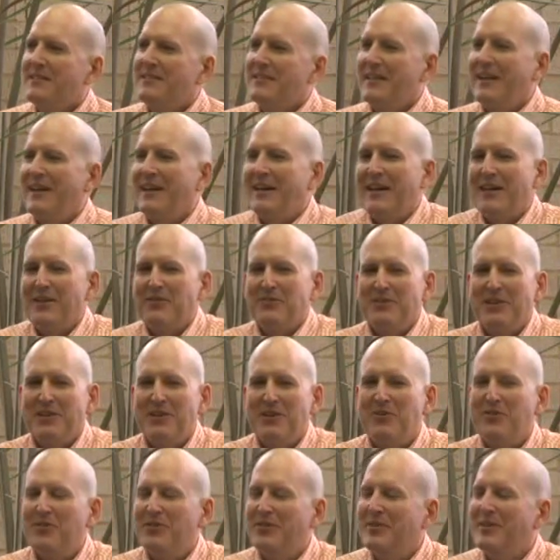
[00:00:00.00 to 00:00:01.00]
Yeah, I don't
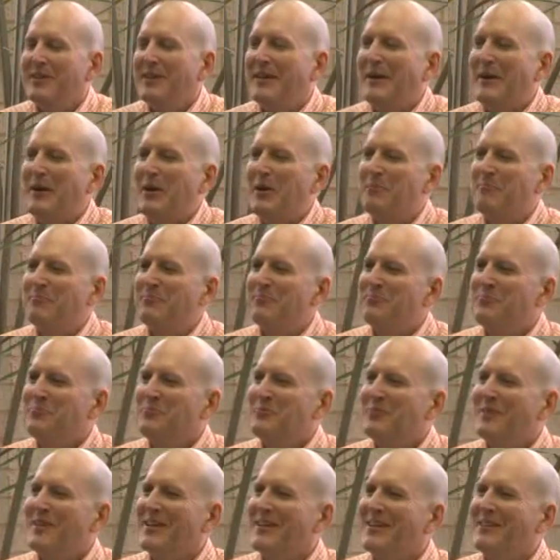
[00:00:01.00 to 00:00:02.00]
know.
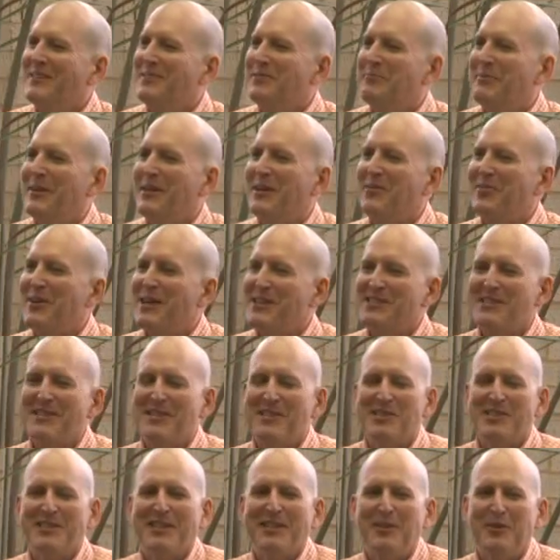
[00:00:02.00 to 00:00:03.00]
It would be
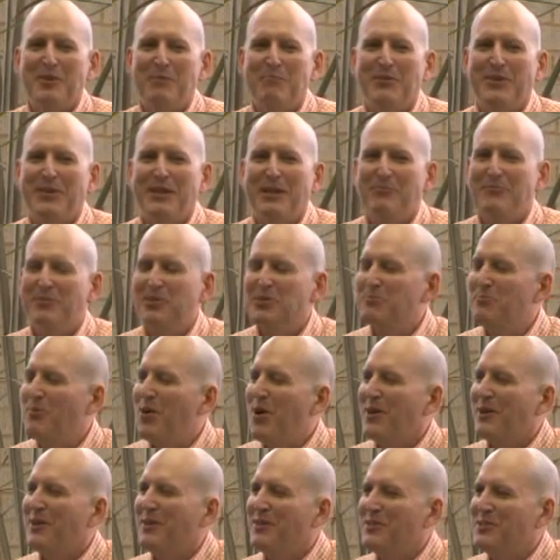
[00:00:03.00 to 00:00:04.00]
interesting to see who put up those
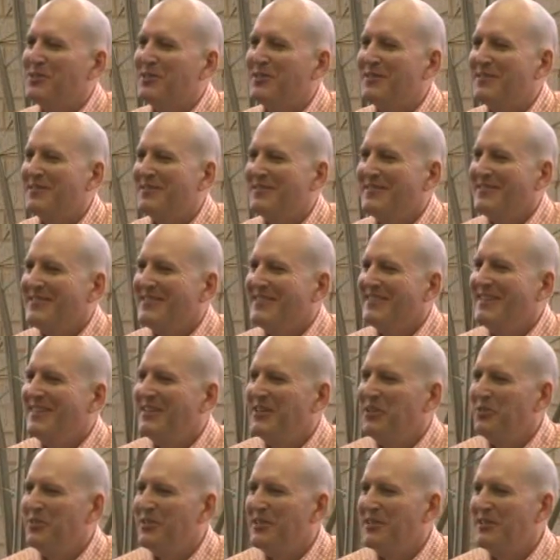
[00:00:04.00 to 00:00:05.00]
markers
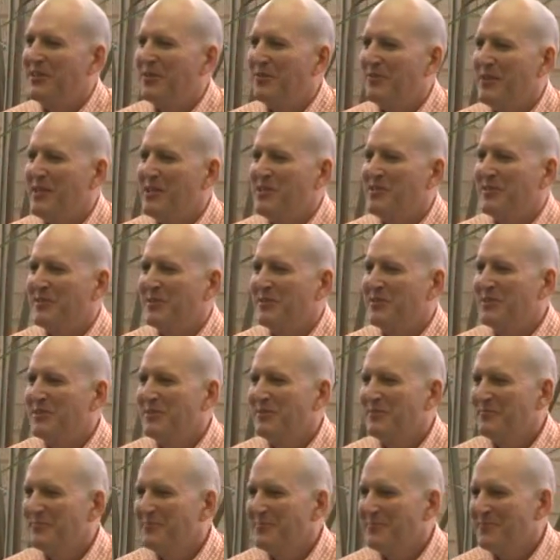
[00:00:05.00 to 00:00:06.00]
and who did their research.
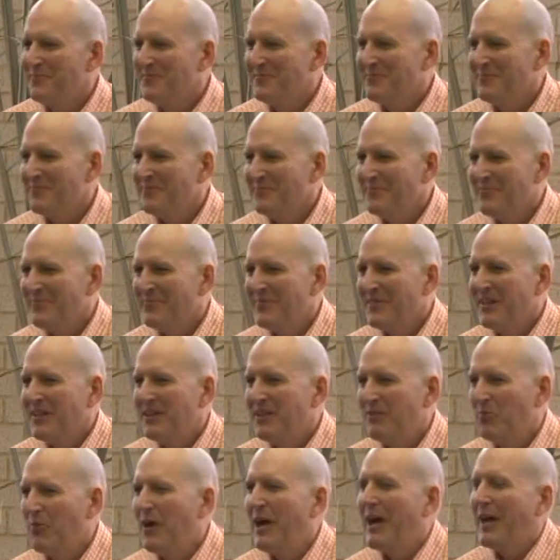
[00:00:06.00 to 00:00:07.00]

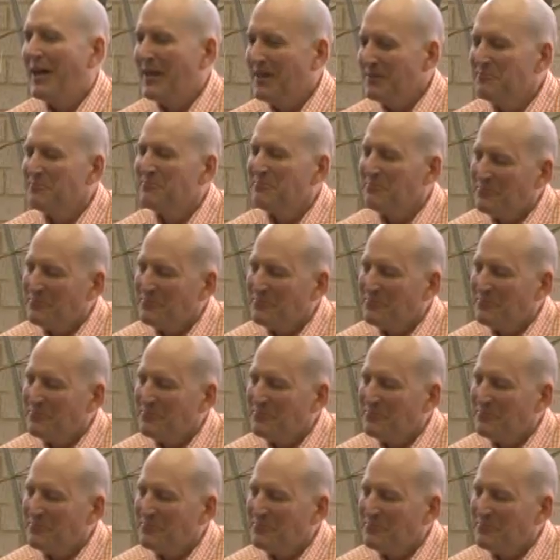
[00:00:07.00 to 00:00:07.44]
Right.